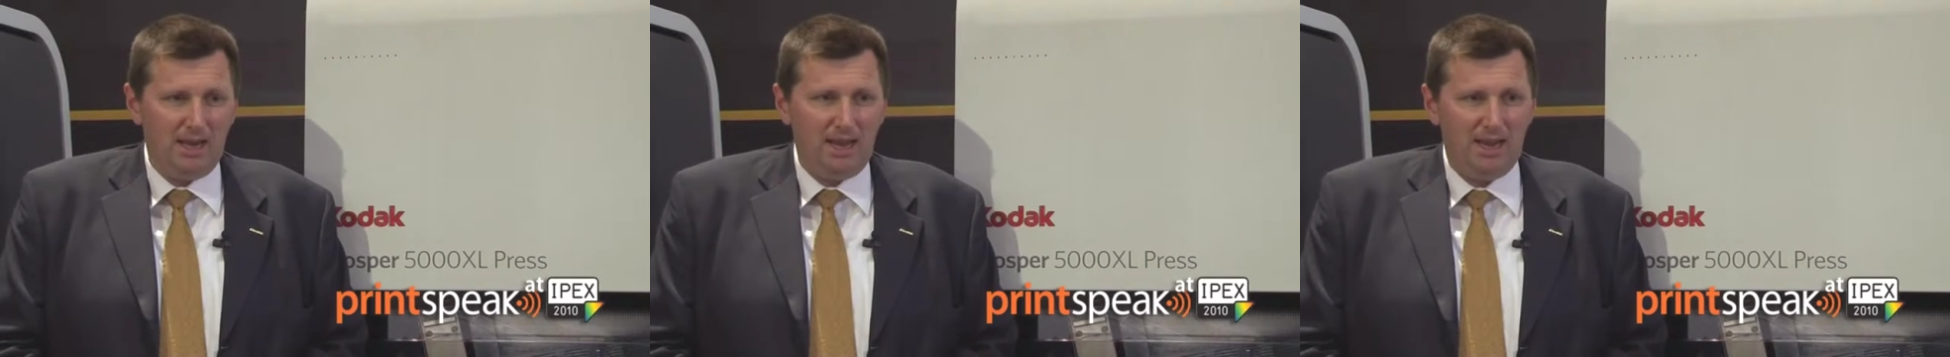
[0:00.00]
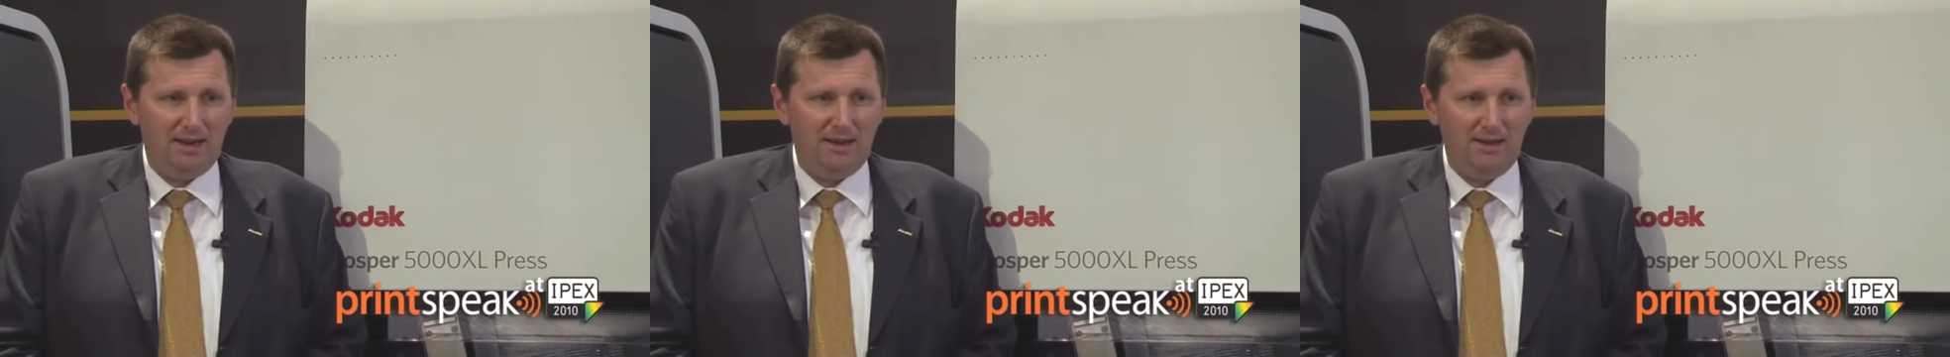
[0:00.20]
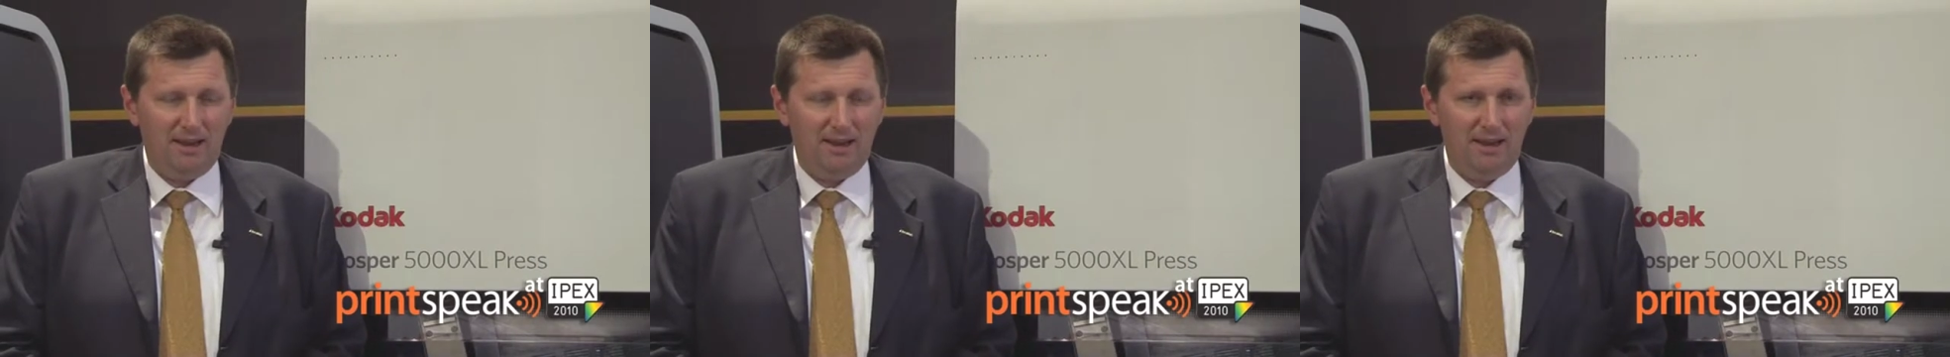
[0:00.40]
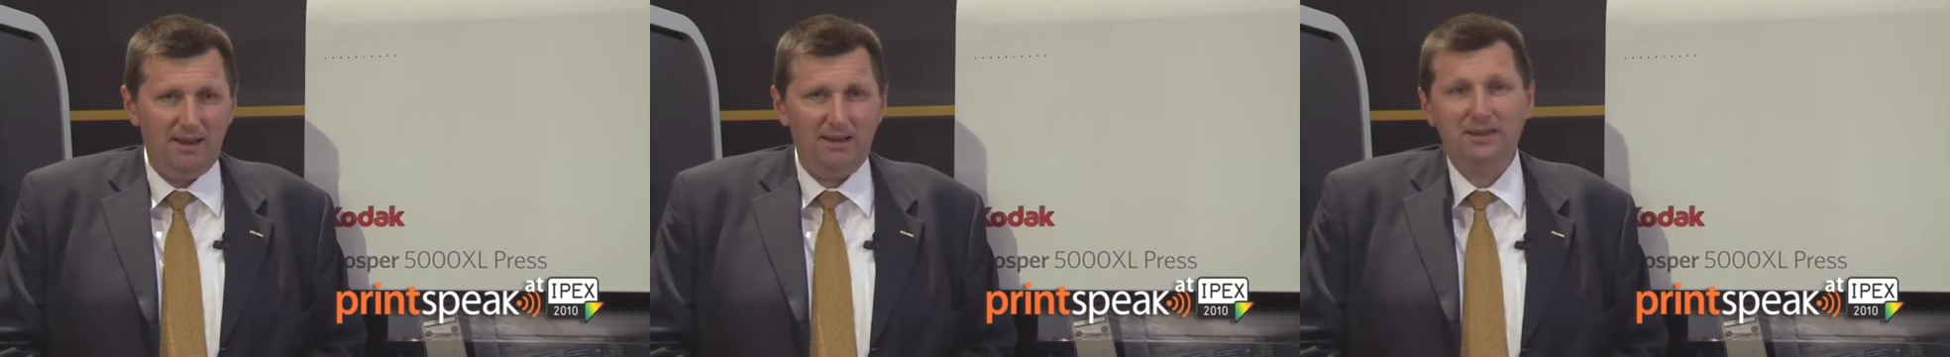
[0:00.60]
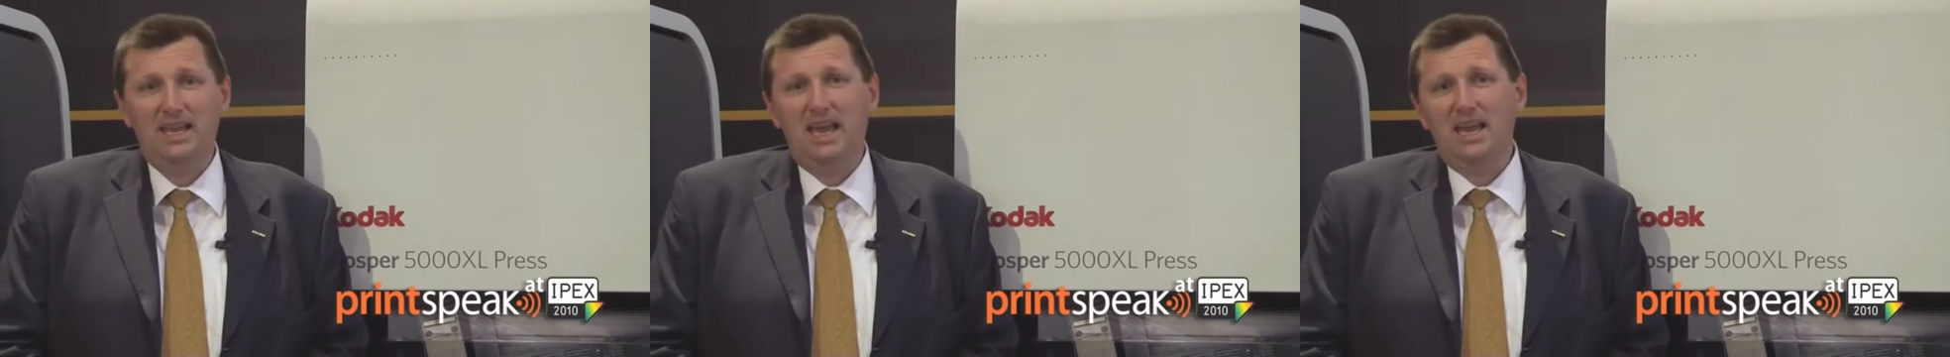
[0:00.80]
And
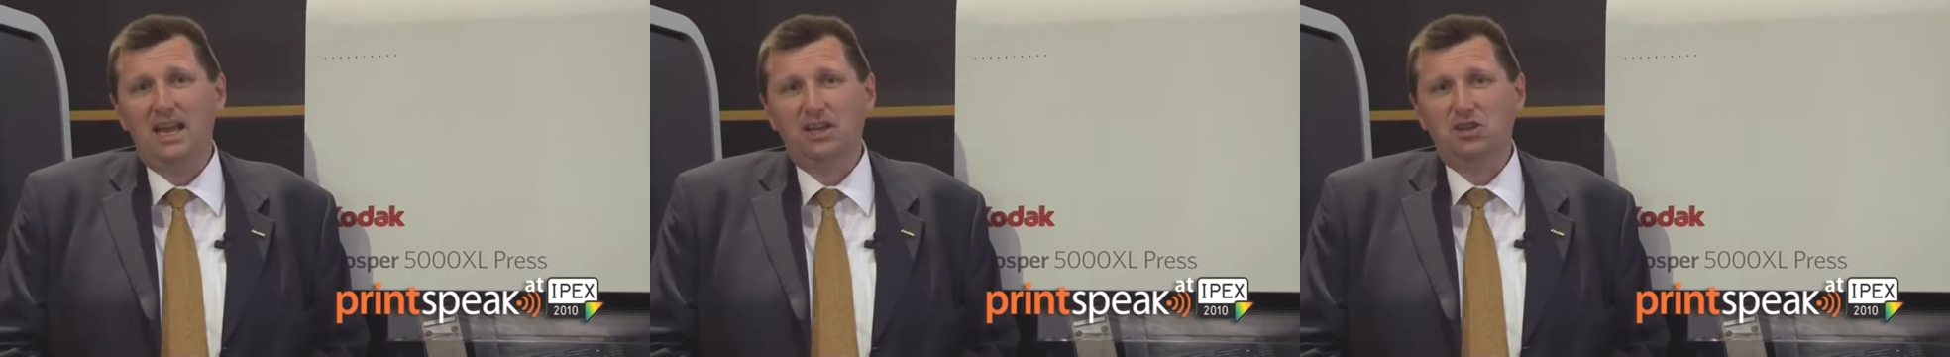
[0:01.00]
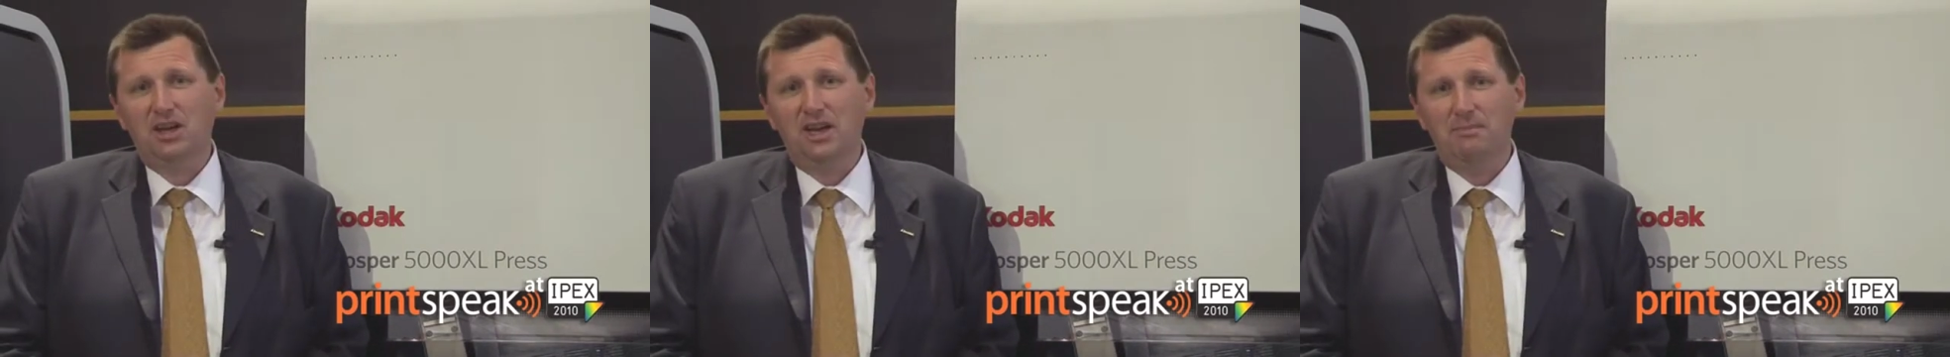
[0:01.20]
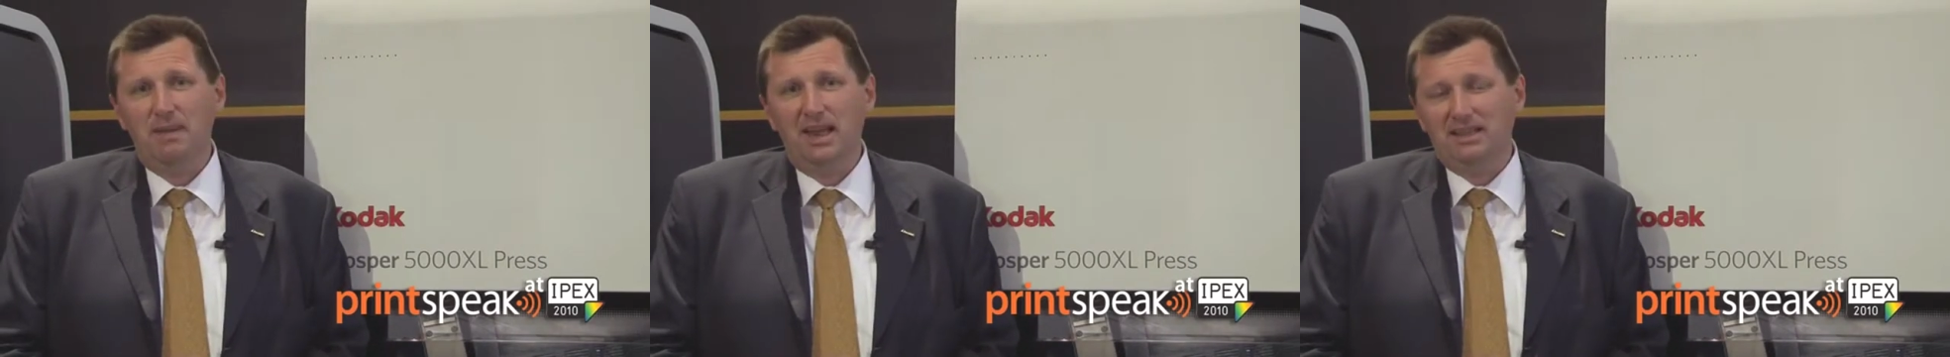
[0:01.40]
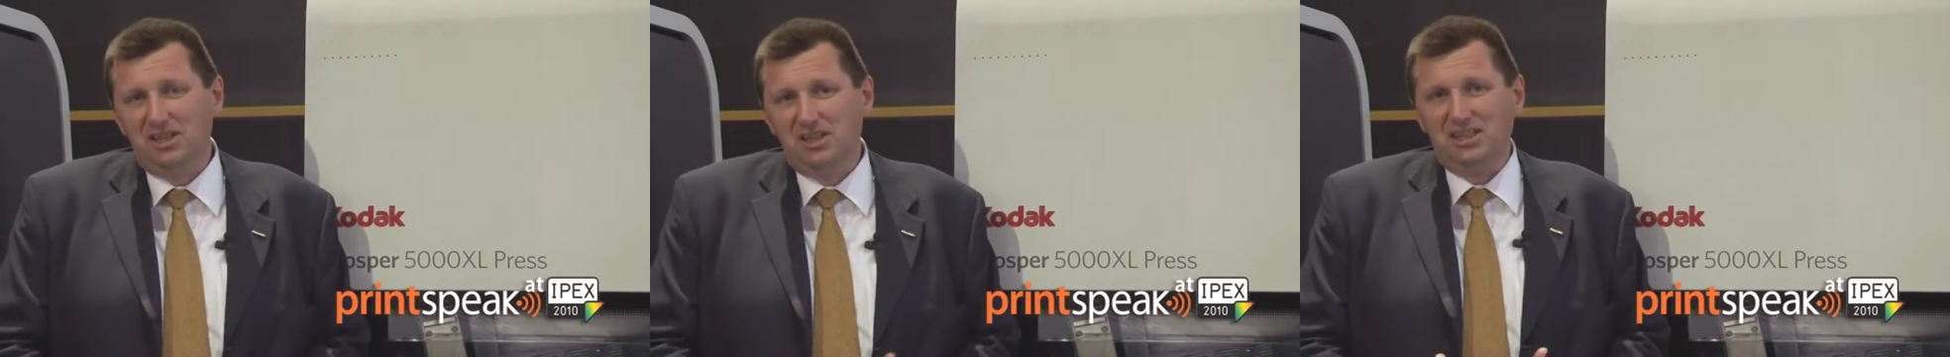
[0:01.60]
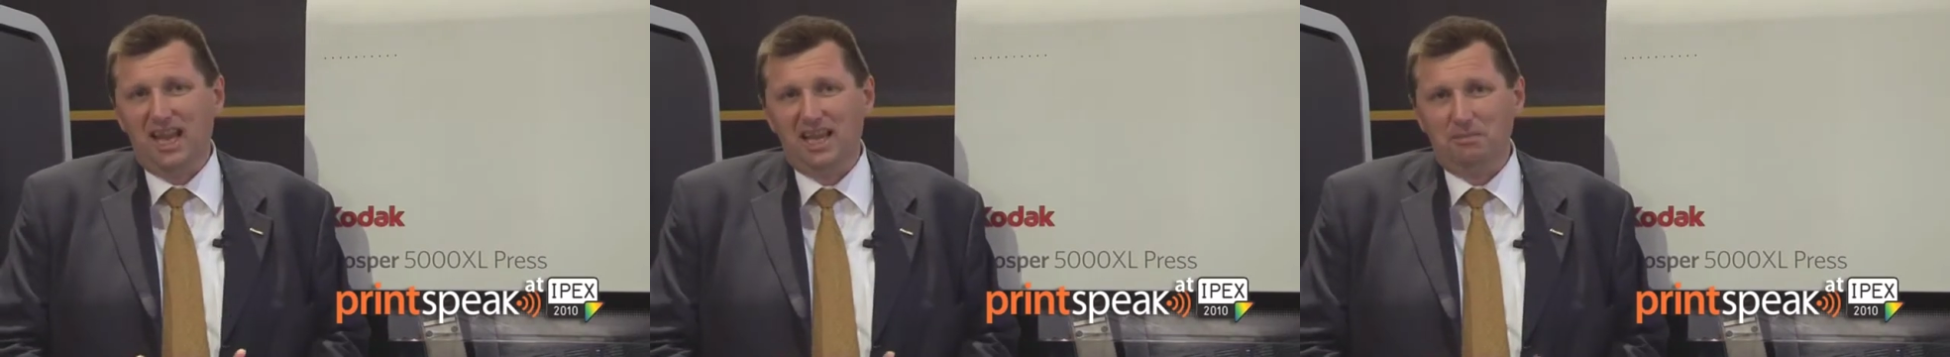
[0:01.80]
they actually made
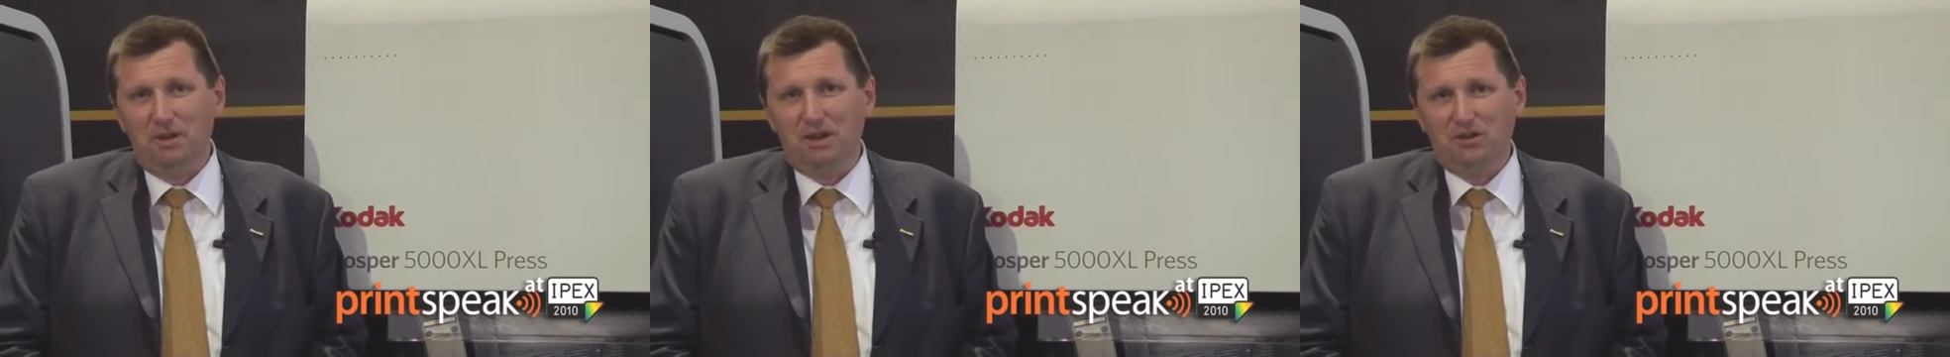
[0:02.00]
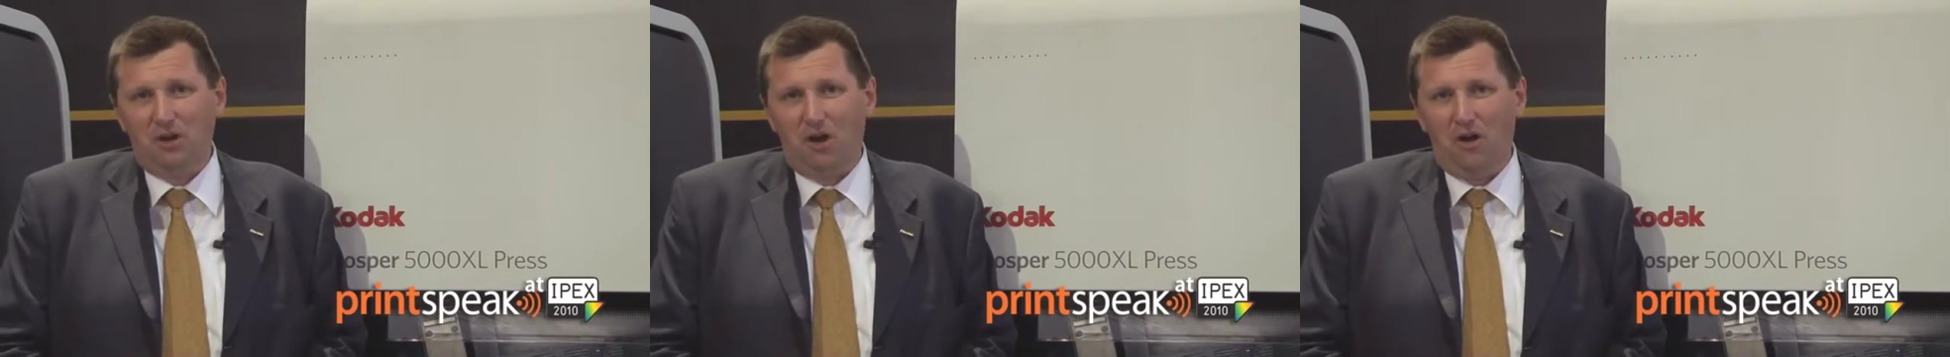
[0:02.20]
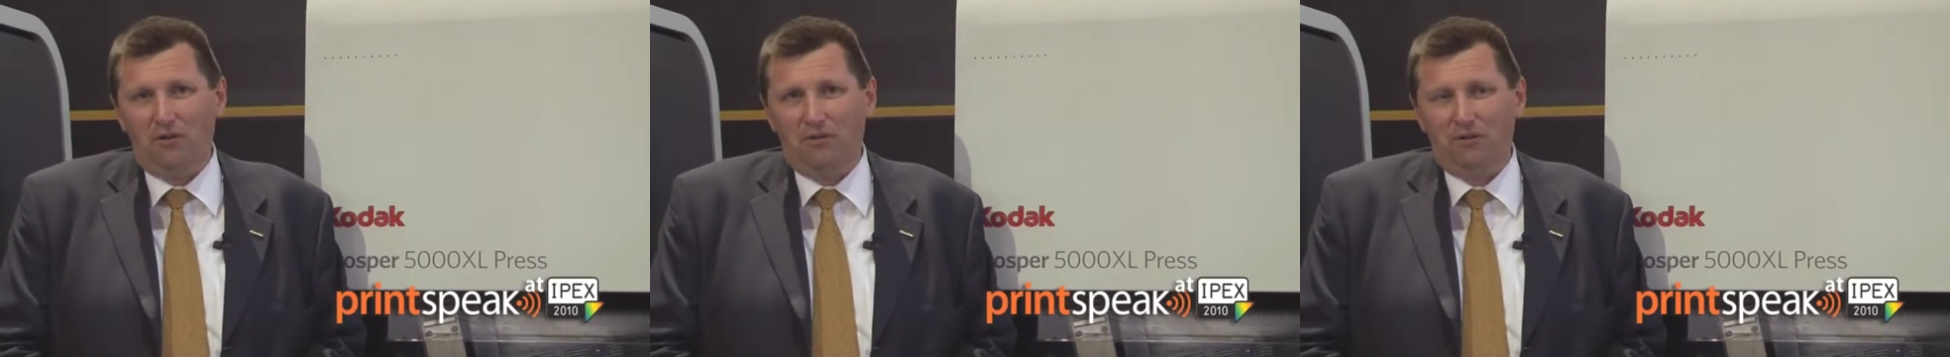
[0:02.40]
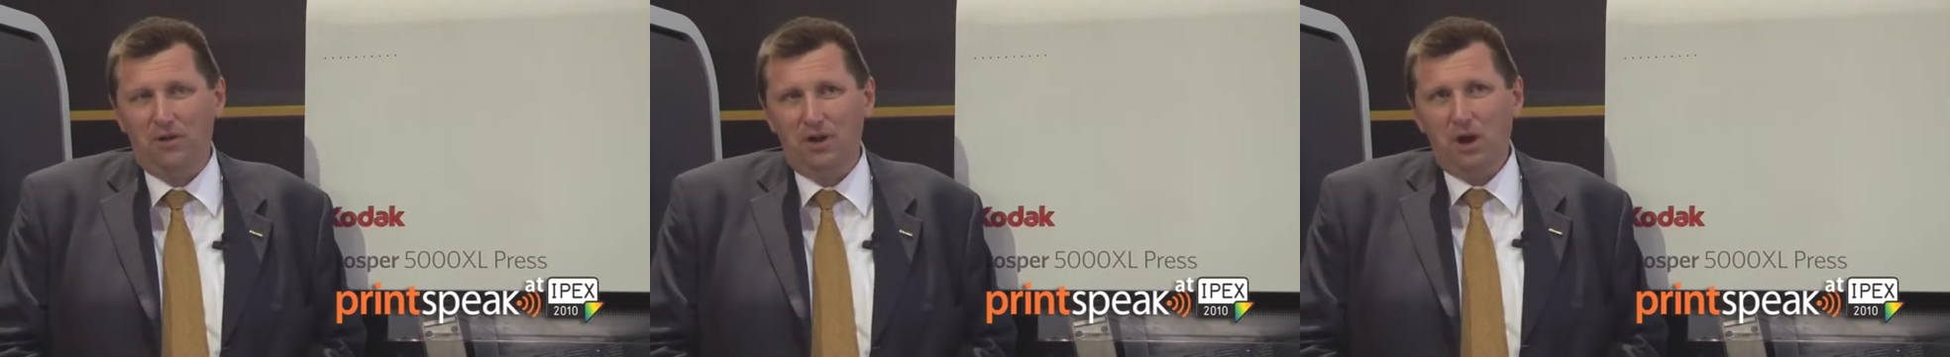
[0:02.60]
the statement of,